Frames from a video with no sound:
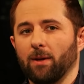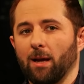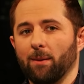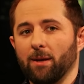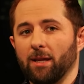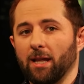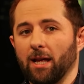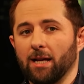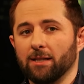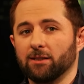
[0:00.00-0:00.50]
I
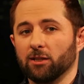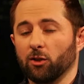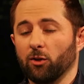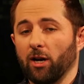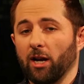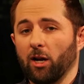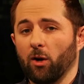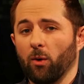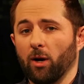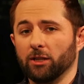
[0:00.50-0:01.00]
mean, that's a
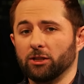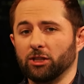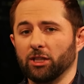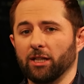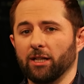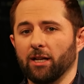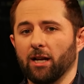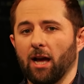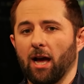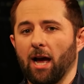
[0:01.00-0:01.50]
great
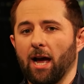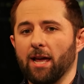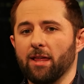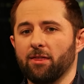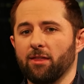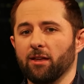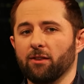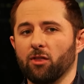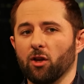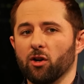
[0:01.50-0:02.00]
question. I
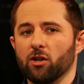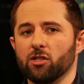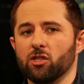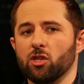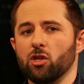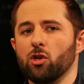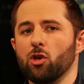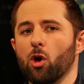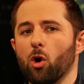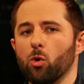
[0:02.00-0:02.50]
think there is
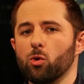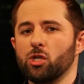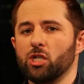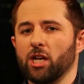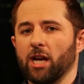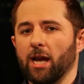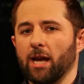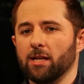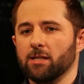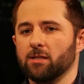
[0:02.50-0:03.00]
no
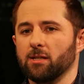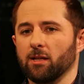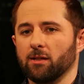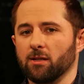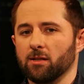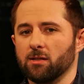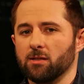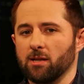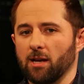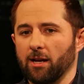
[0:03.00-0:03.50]
chance that
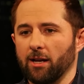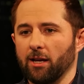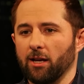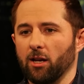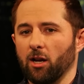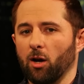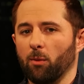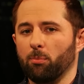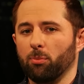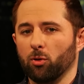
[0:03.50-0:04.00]
the
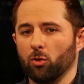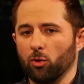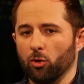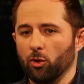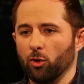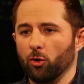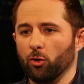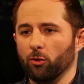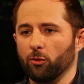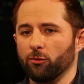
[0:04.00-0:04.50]
Senate
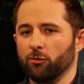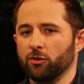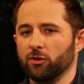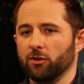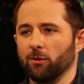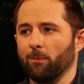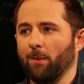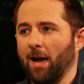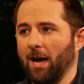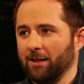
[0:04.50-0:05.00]

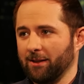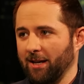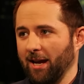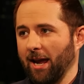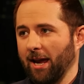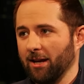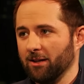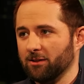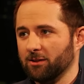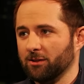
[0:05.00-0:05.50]
approves Matt
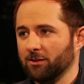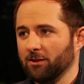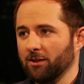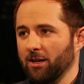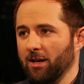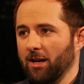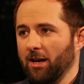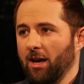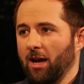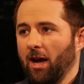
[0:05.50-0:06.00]
Gaetz.
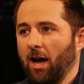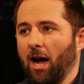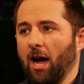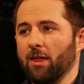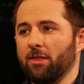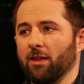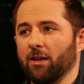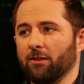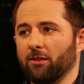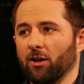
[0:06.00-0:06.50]

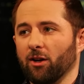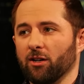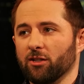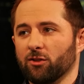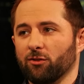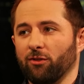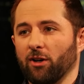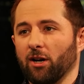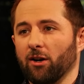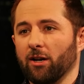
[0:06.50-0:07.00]
I think there
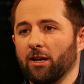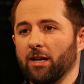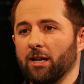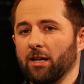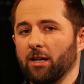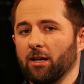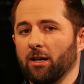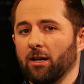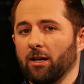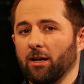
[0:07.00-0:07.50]
is
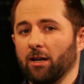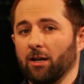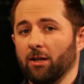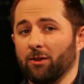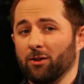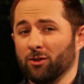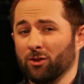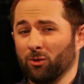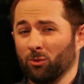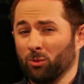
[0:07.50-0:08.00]

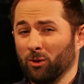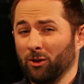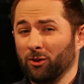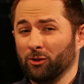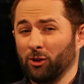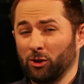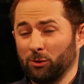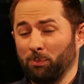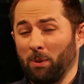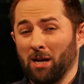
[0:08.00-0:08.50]
there's a
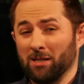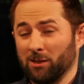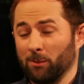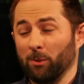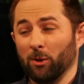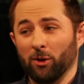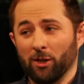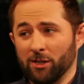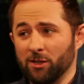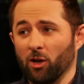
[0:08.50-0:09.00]
real
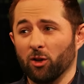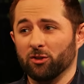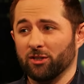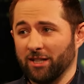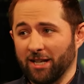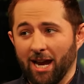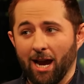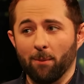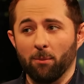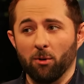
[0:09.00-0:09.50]
possibility
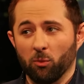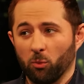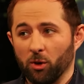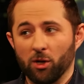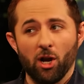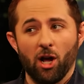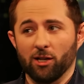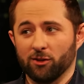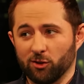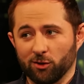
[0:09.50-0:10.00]
Tulsi Gabbard
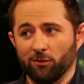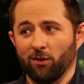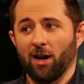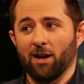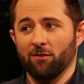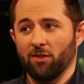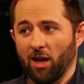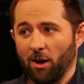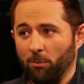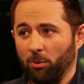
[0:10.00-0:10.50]
would not
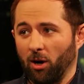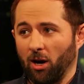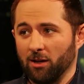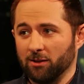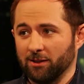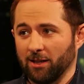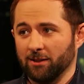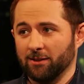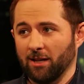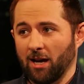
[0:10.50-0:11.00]
survive that
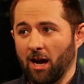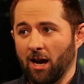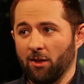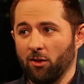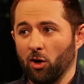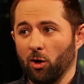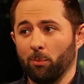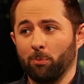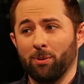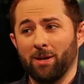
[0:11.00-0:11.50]
process
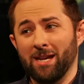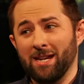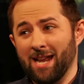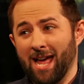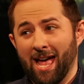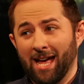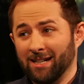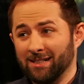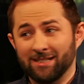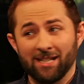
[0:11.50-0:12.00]
either. Pete
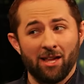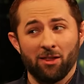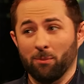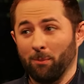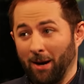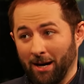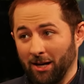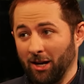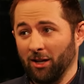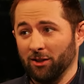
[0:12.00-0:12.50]
Hegseth
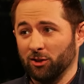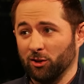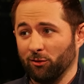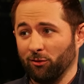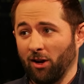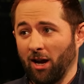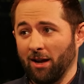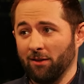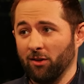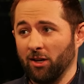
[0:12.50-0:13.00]
might not
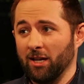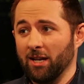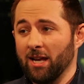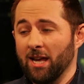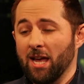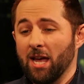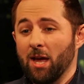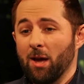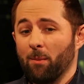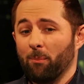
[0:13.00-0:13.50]
survive it.
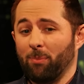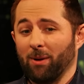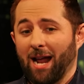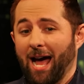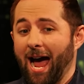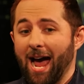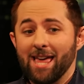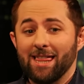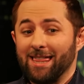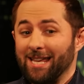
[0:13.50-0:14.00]
But
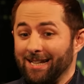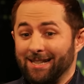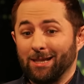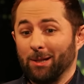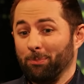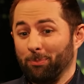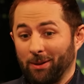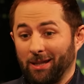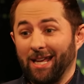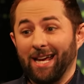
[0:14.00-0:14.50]
I think
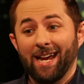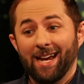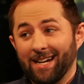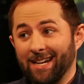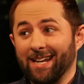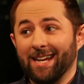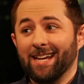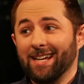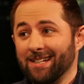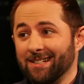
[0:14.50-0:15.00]
the plan
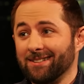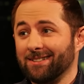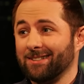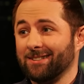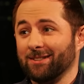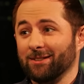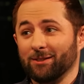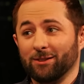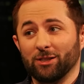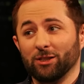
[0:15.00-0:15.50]

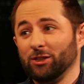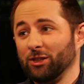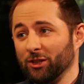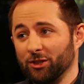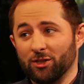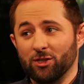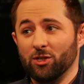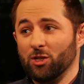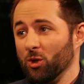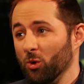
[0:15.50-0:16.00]
is to
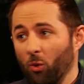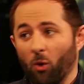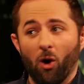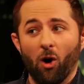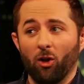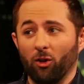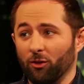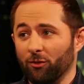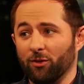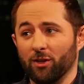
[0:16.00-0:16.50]
just do
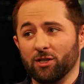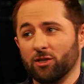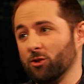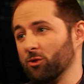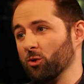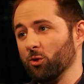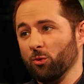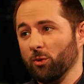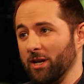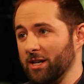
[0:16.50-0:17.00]
all of this
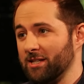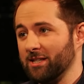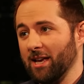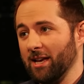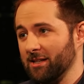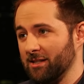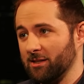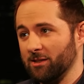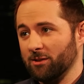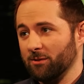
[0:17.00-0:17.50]
through
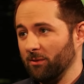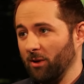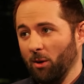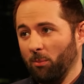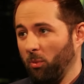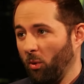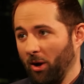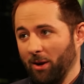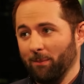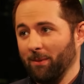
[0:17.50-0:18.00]
recess
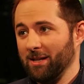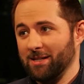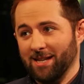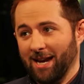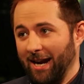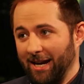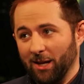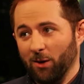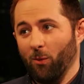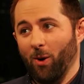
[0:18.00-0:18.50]
appointments
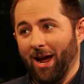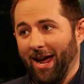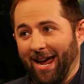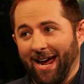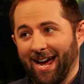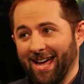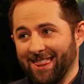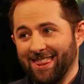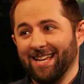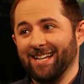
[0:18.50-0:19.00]
anyway.
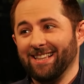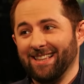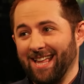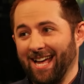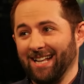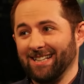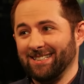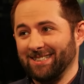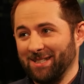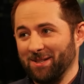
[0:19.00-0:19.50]
Do you
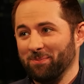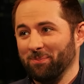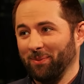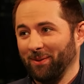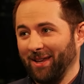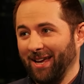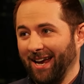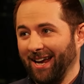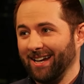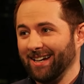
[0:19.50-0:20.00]
think he's got
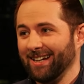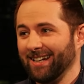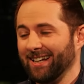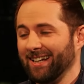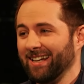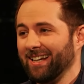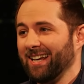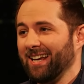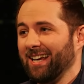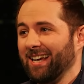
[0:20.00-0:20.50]
this with
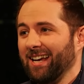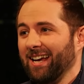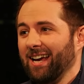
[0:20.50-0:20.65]
Thune?